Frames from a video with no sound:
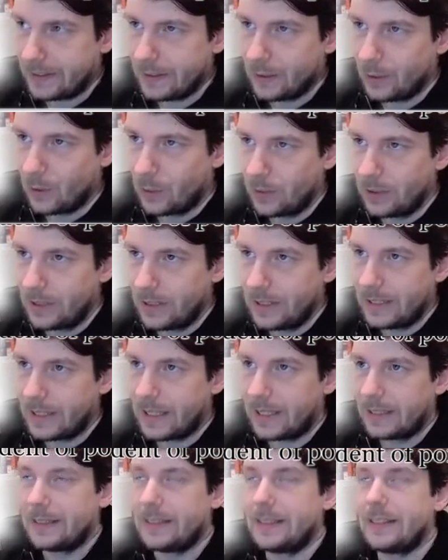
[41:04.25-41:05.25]
the only
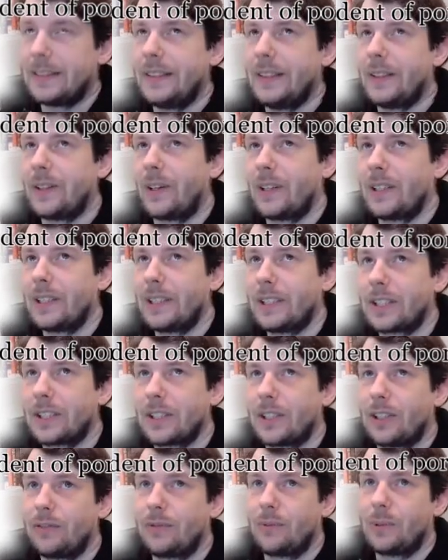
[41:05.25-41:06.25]
knowledge
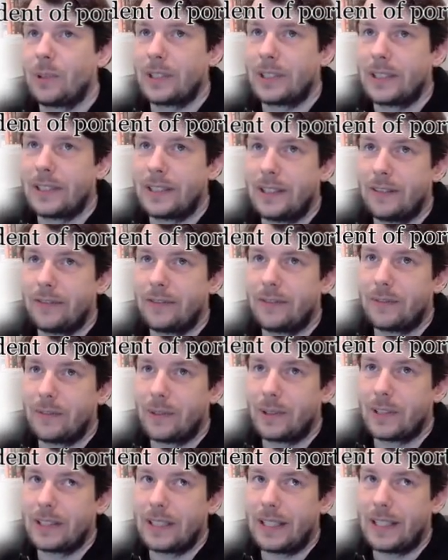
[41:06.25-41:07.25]
of
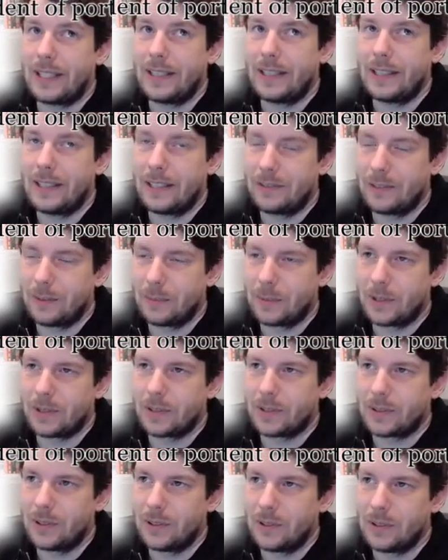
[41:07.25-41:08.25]
what higher level
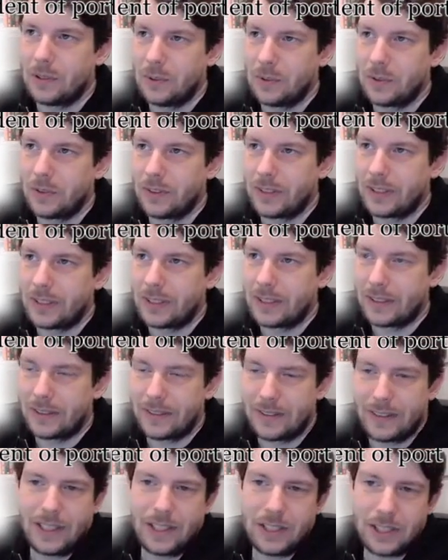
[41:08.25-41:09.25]
protocol you're using, let's
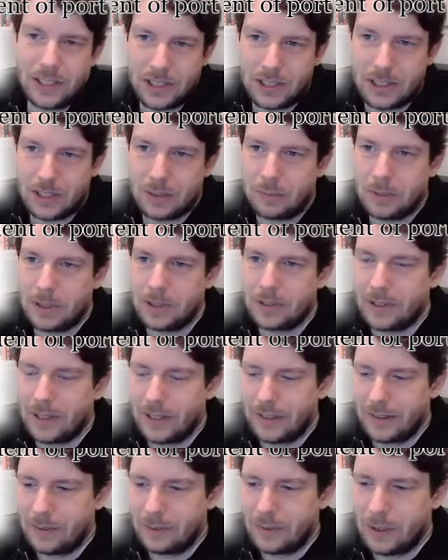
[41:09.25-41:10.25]
say HTTP or
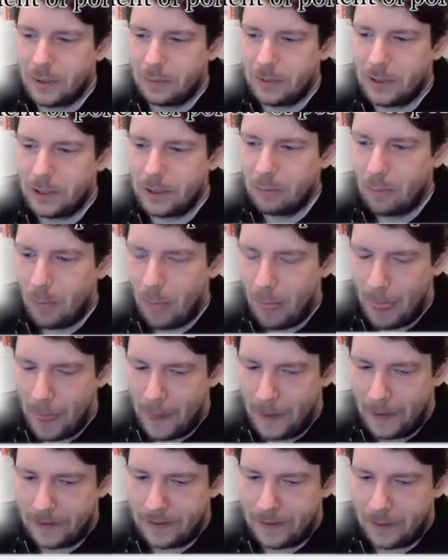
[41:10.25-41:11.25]
SMTP,
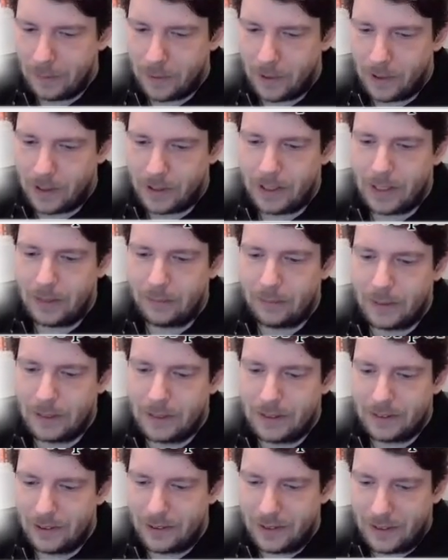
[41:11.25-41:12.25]
is the port
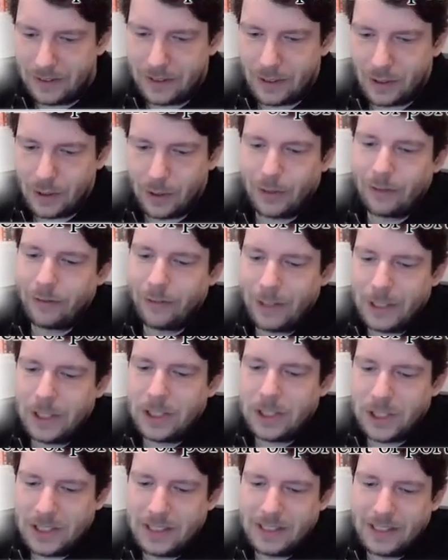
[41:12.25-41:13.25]
number. So there's a
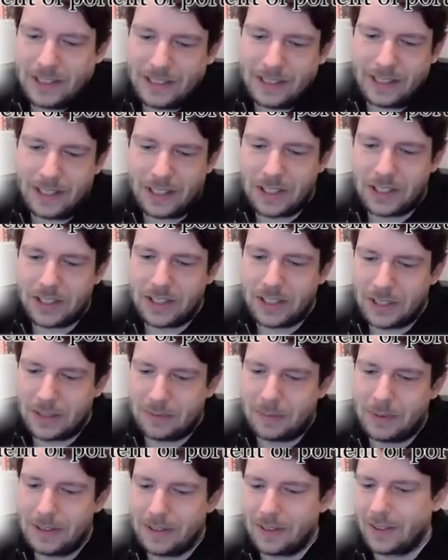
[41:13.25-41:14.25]
convention that
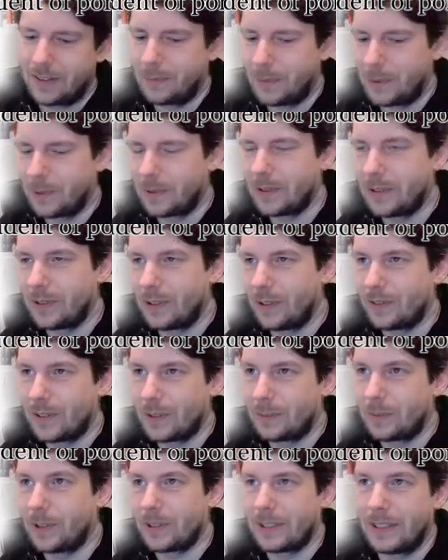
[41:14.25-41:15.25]
HTTP is spoken
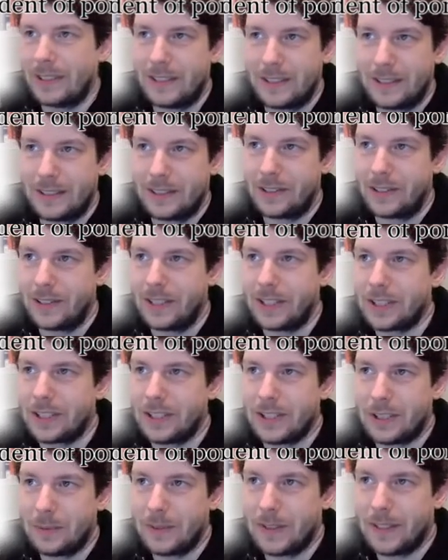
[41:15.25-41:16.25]
over port 80 or
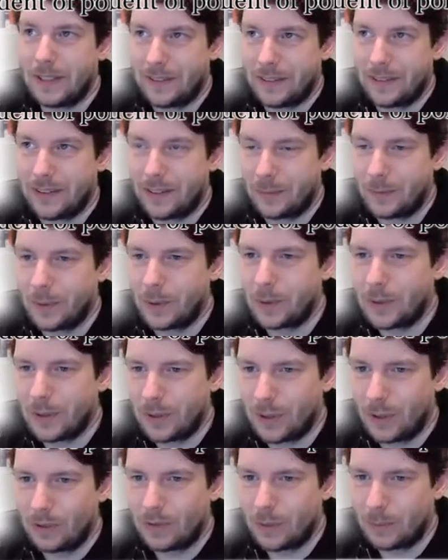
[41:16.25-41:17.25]
HTTPS is
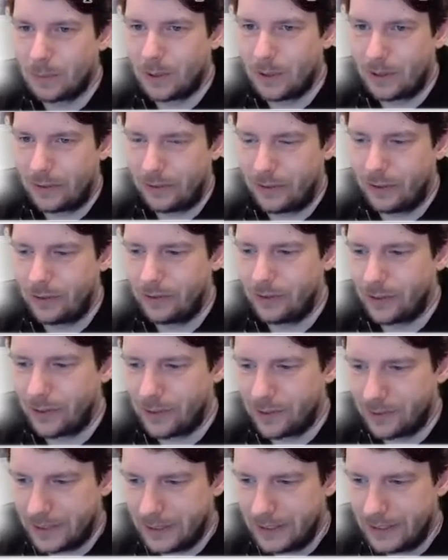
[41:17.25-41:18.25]
spoken over port
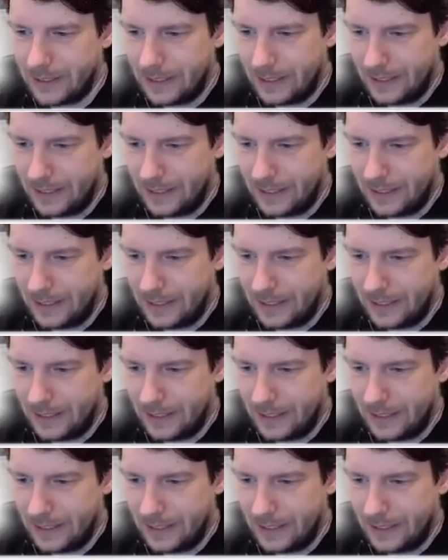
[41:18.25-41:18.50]
443.